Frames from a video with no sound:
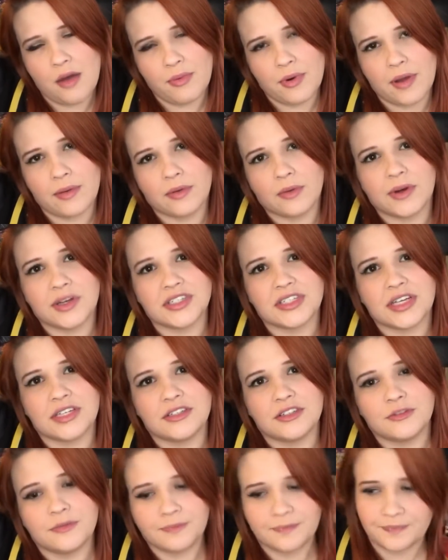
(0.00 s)
probably watch that
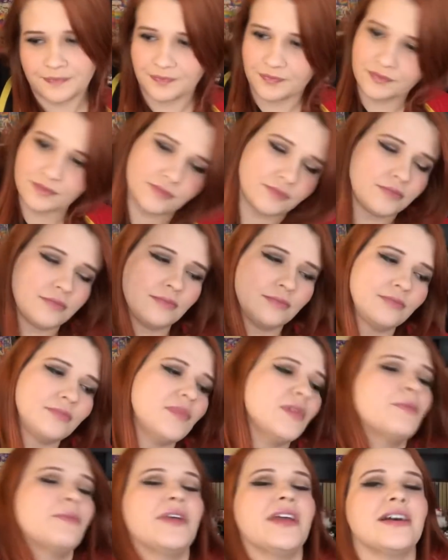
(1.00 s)
too.
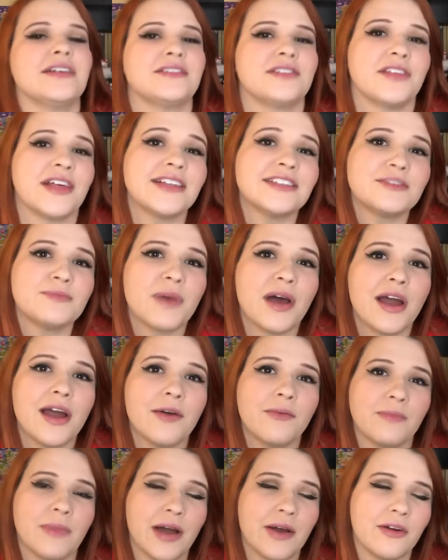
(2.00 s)
But yeah, so that's
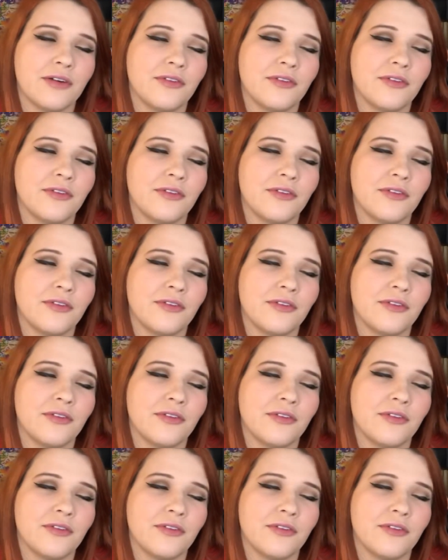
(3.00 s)
my